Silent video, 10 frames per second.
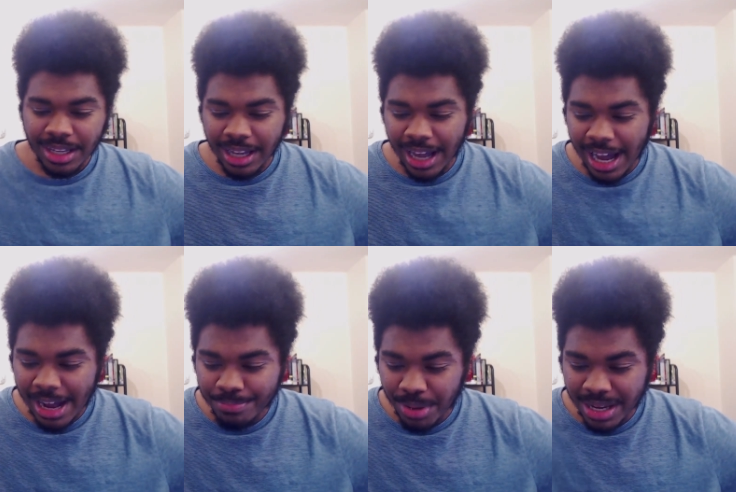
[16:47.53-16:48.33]

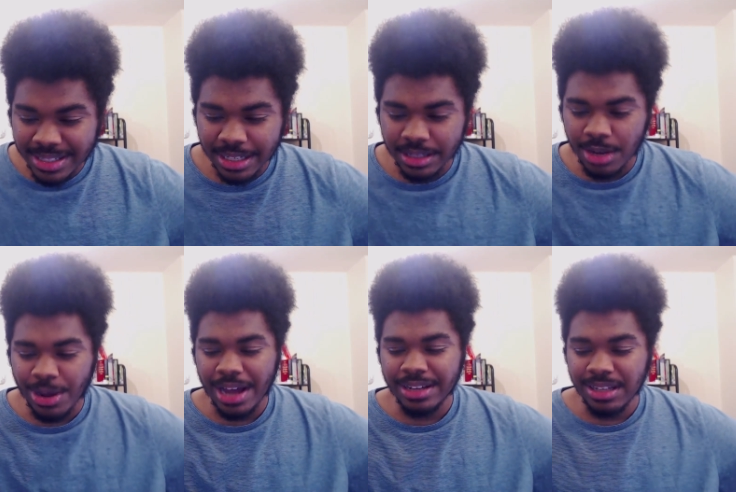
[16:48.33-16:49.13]
Um, but as I said, we
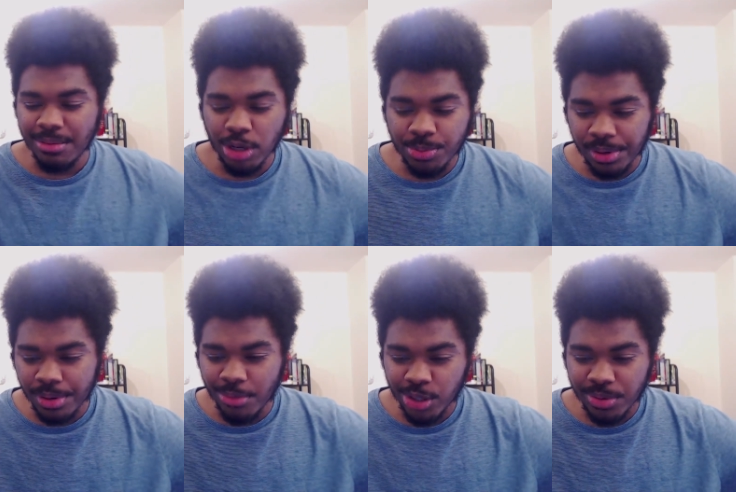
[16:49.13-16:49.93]
had multiple,
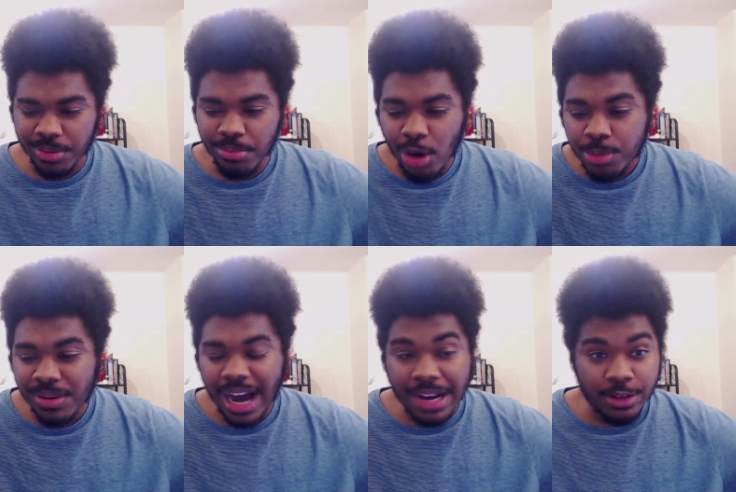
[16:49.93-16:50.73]
multiple,
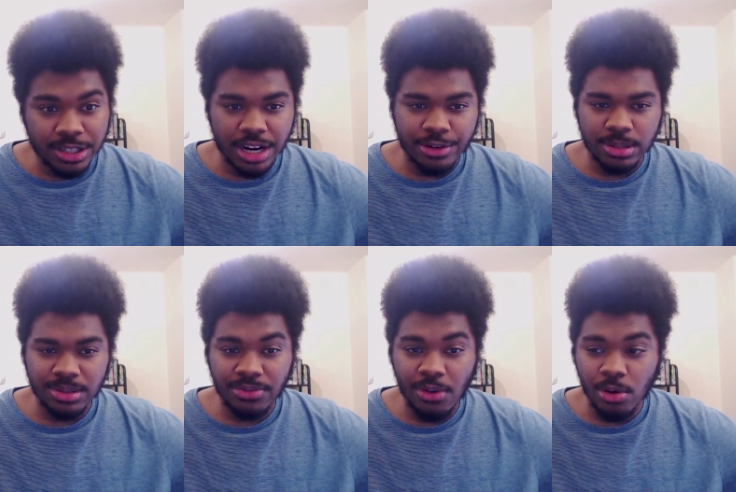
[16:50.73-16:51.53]
multiple adversaries
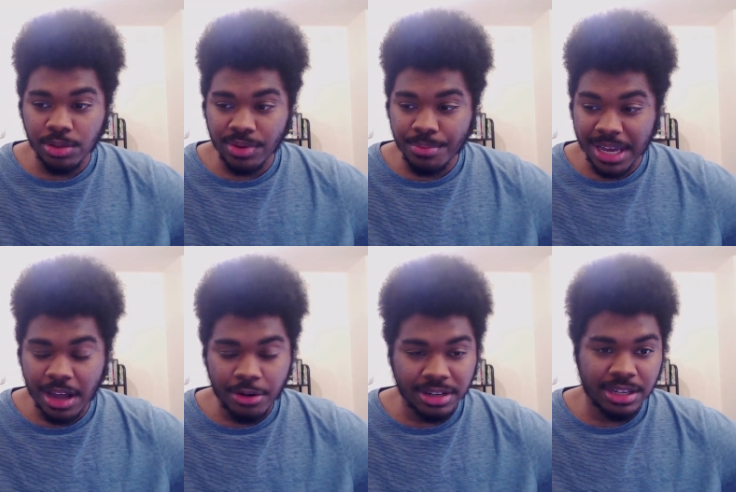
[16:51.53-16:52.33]
for some of the main
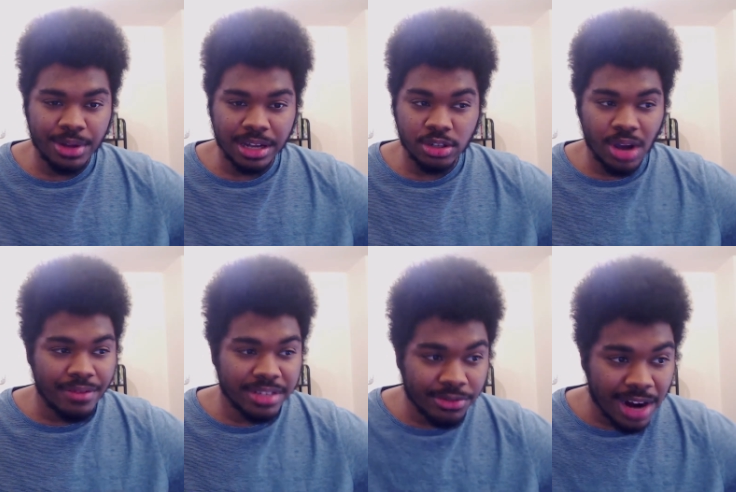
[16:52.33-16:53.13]
characters that we had. So
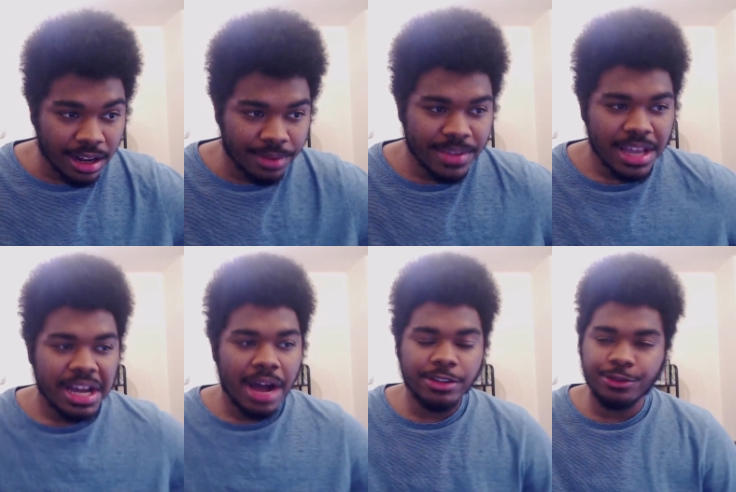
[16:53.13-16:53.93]
Avasarala.
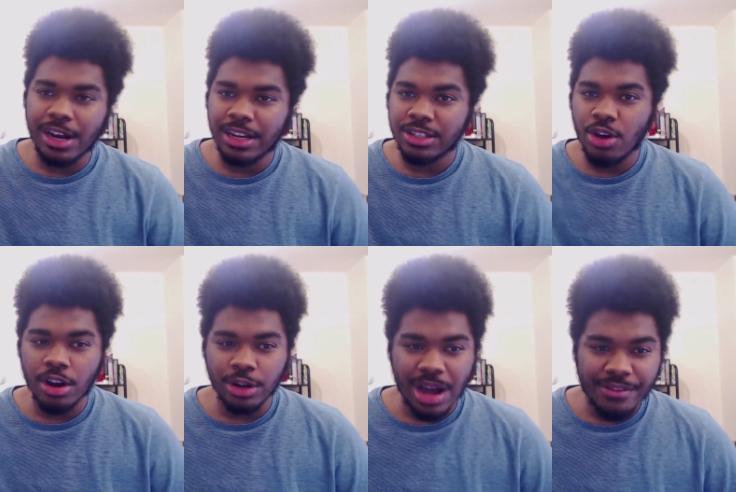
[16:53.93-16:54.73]
Avasarala's got a
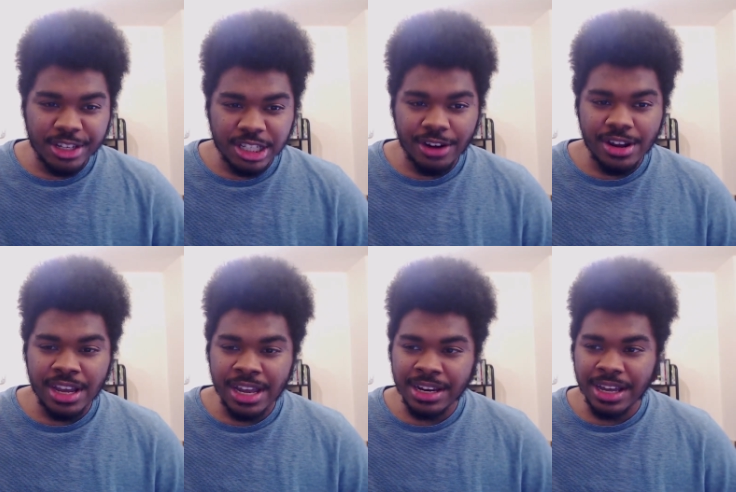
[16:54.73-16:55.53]
new adversary
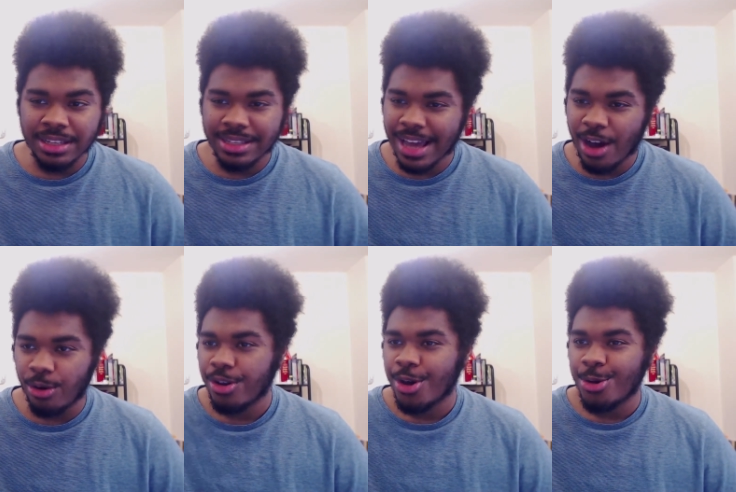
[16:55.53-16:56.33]
in
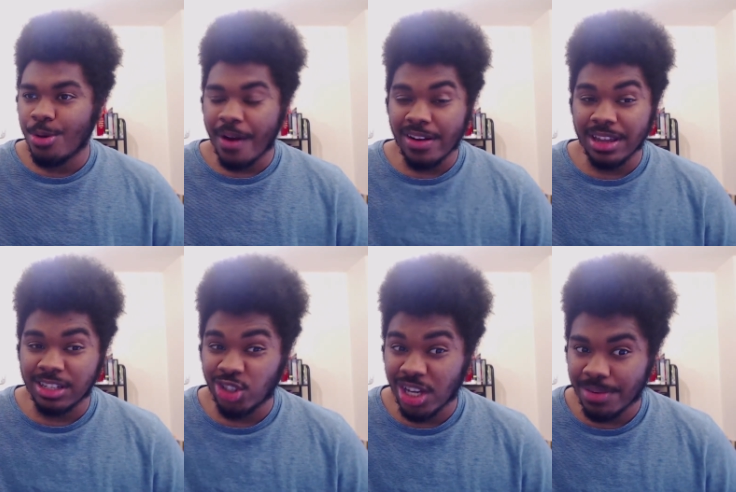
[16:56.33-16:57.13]
Gao, who apparently has a
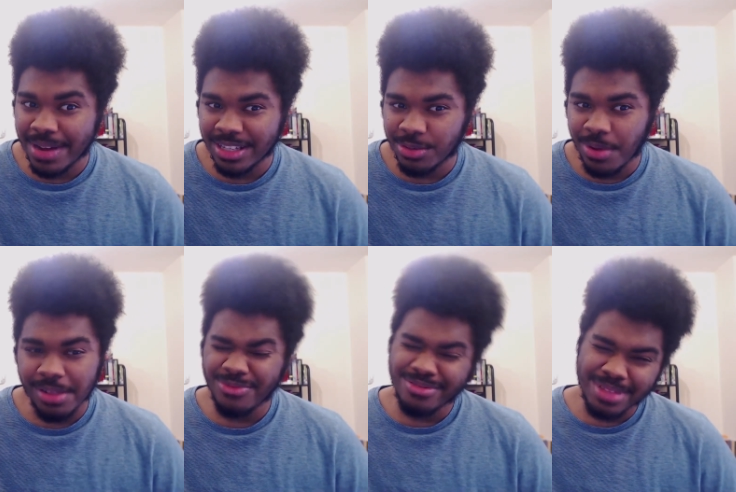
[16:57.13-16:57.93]
shady past as well.
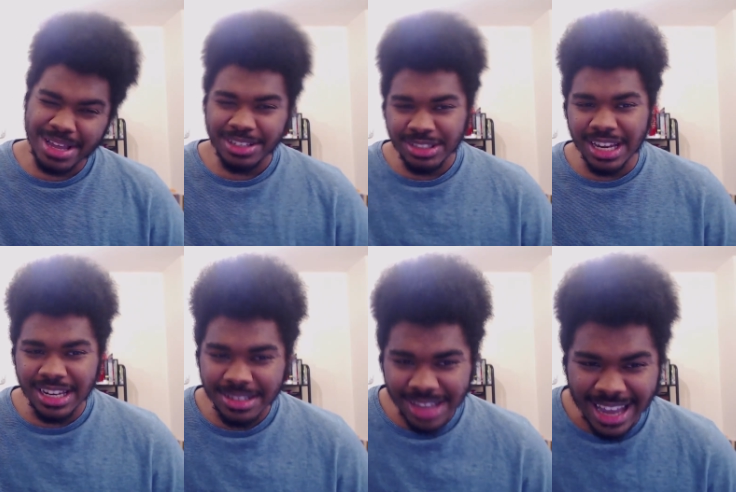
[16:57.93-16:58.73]
Eh,
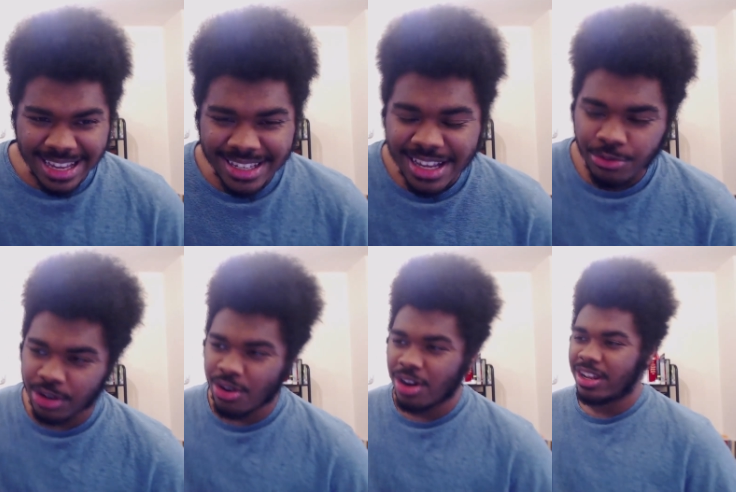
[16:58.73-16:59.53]
shady, I guess. We're gonna
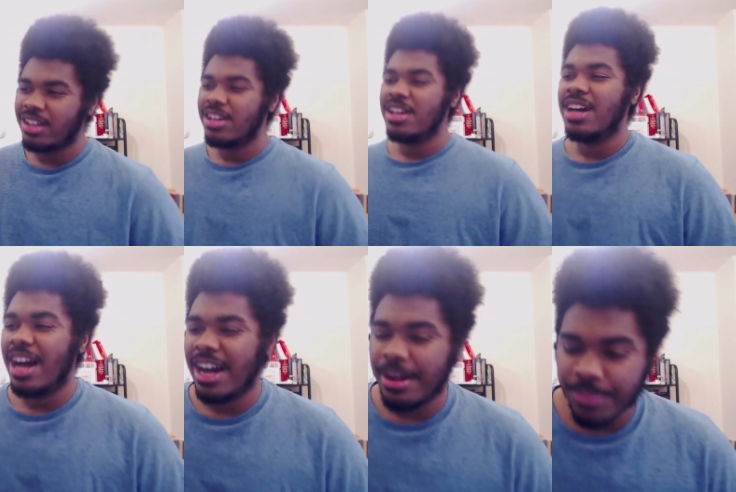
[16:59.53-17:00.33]
call it that.
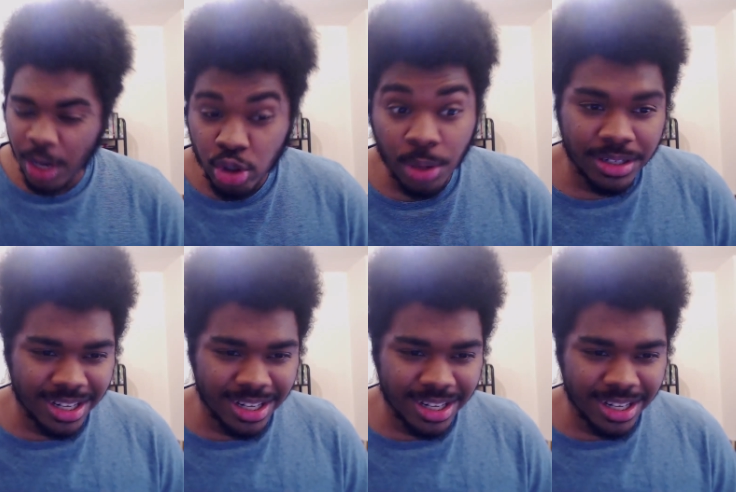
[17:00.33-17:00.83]
Um, troubled.